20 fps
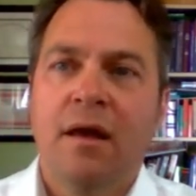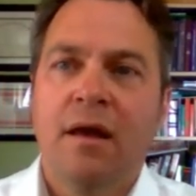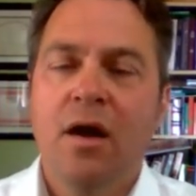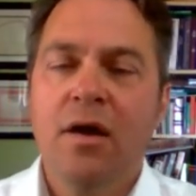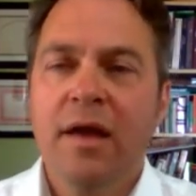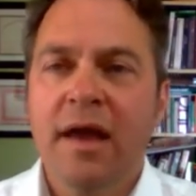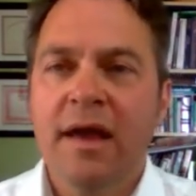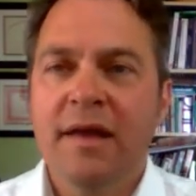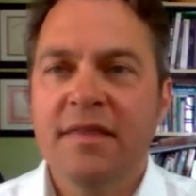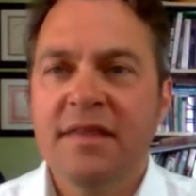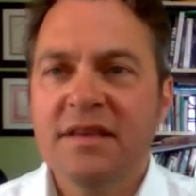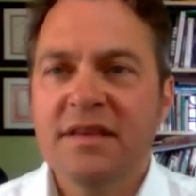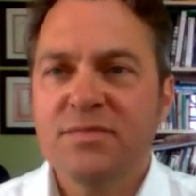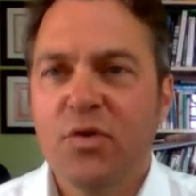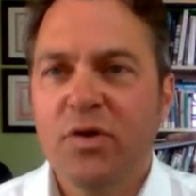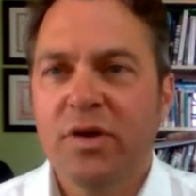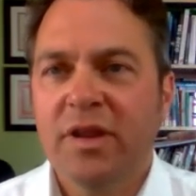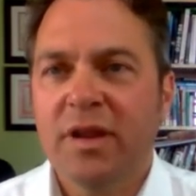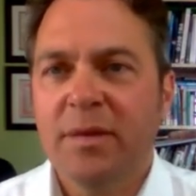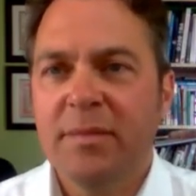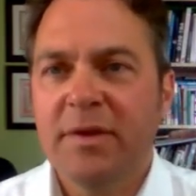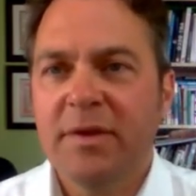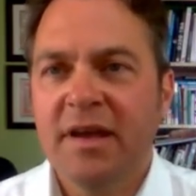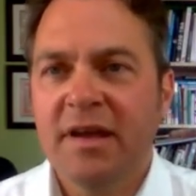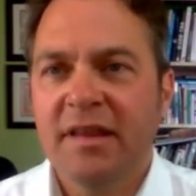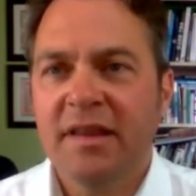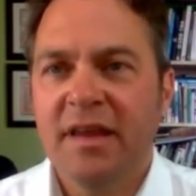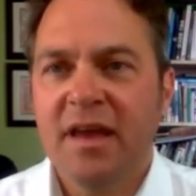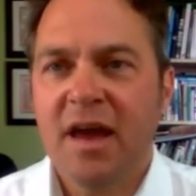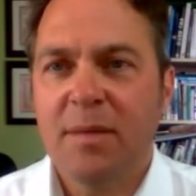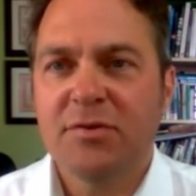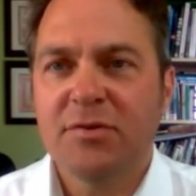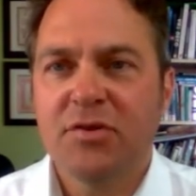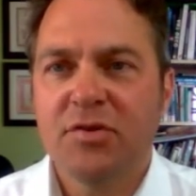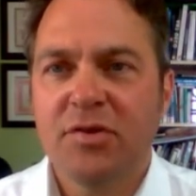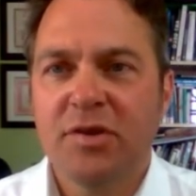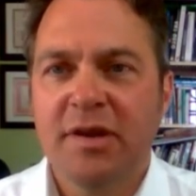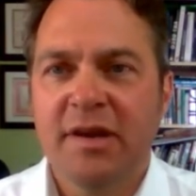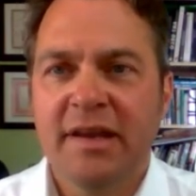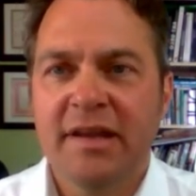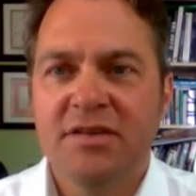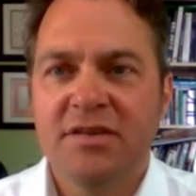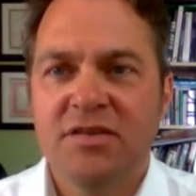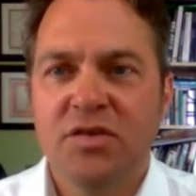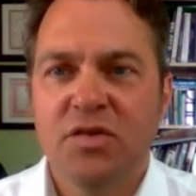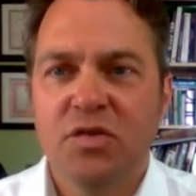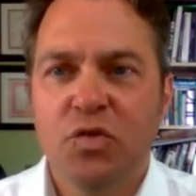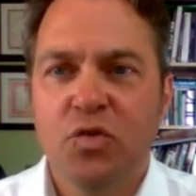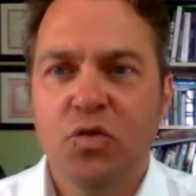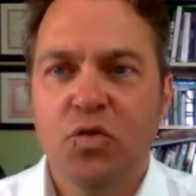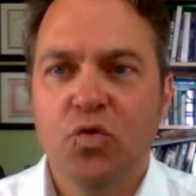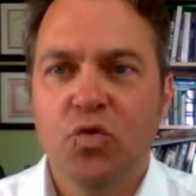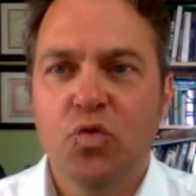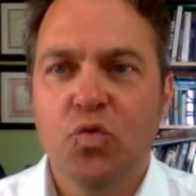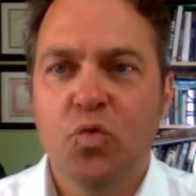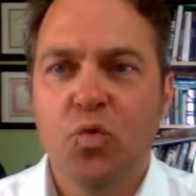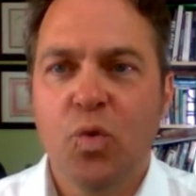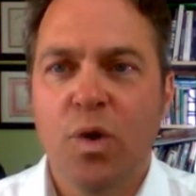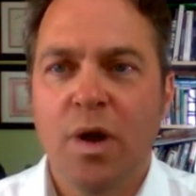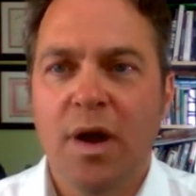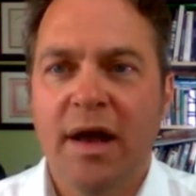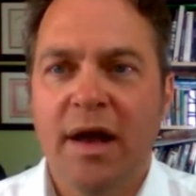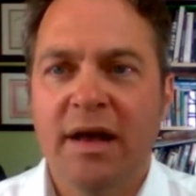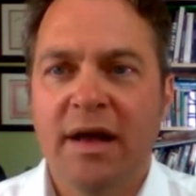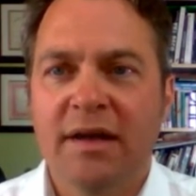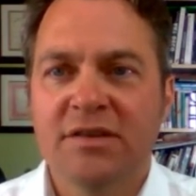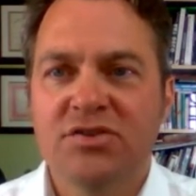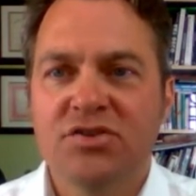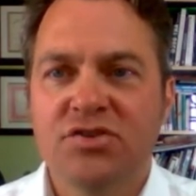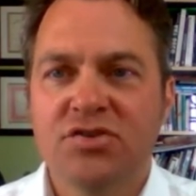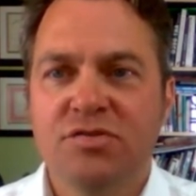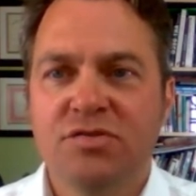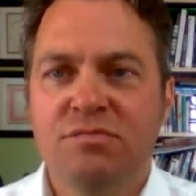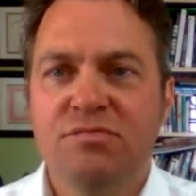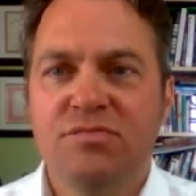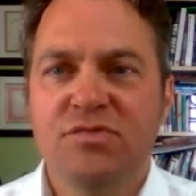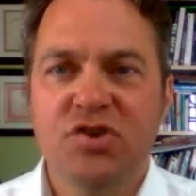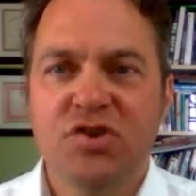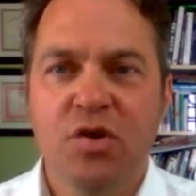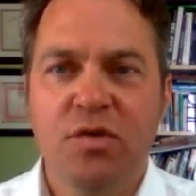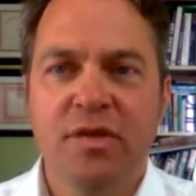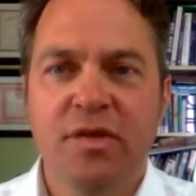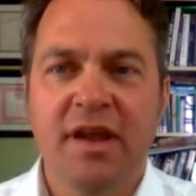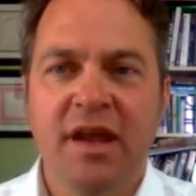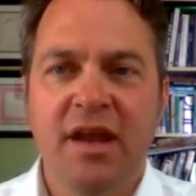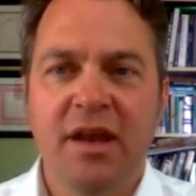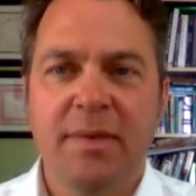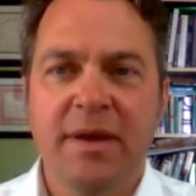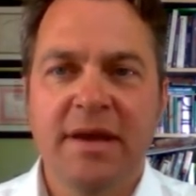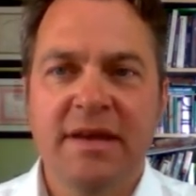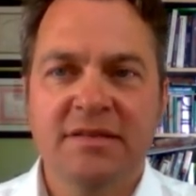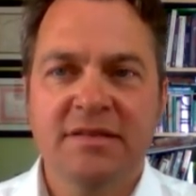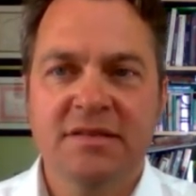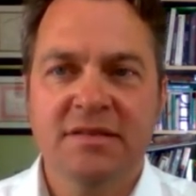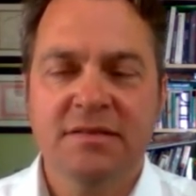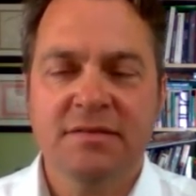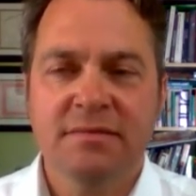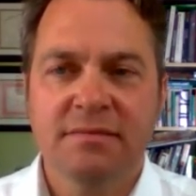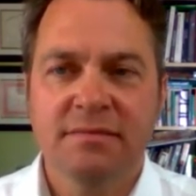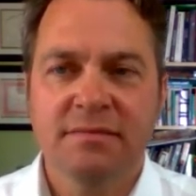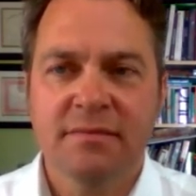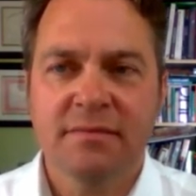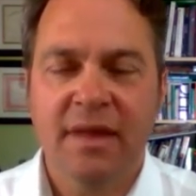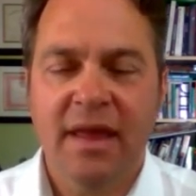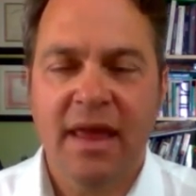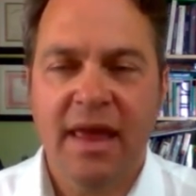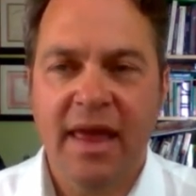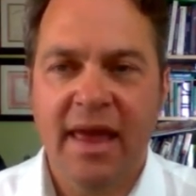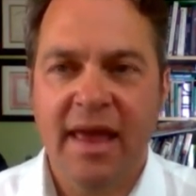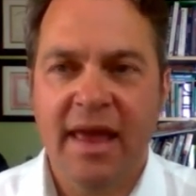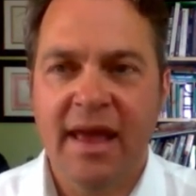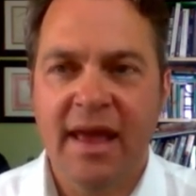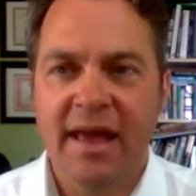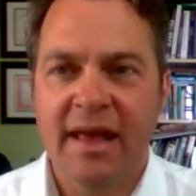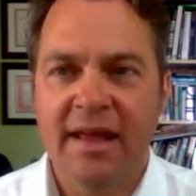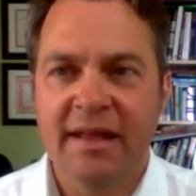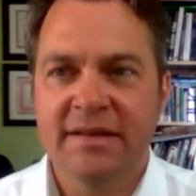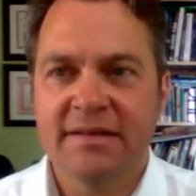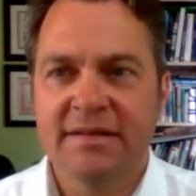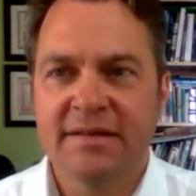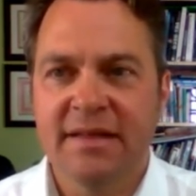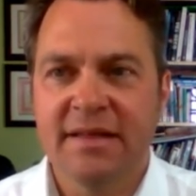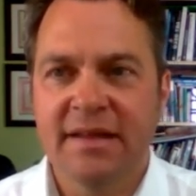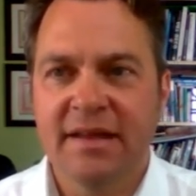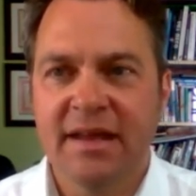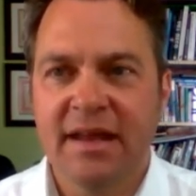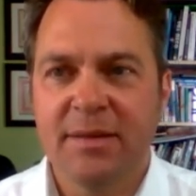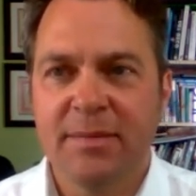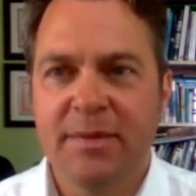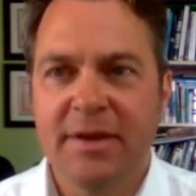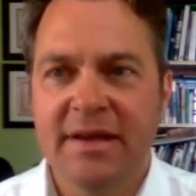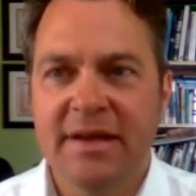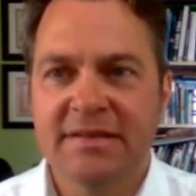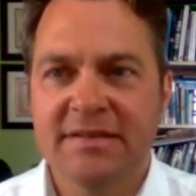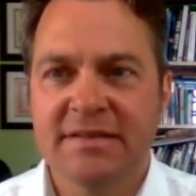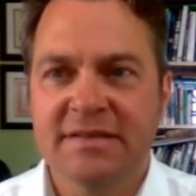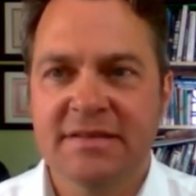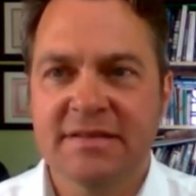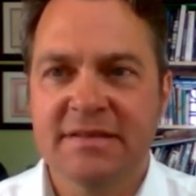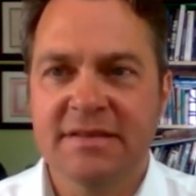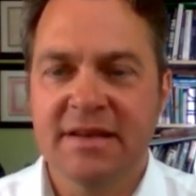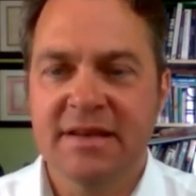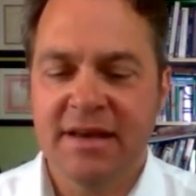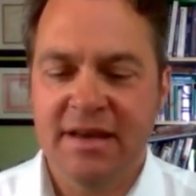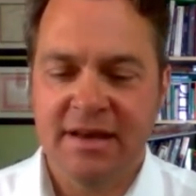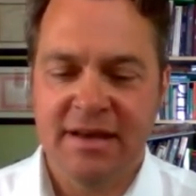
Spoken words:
Okay, at this point, let me take the opportunity to show the database. And the database,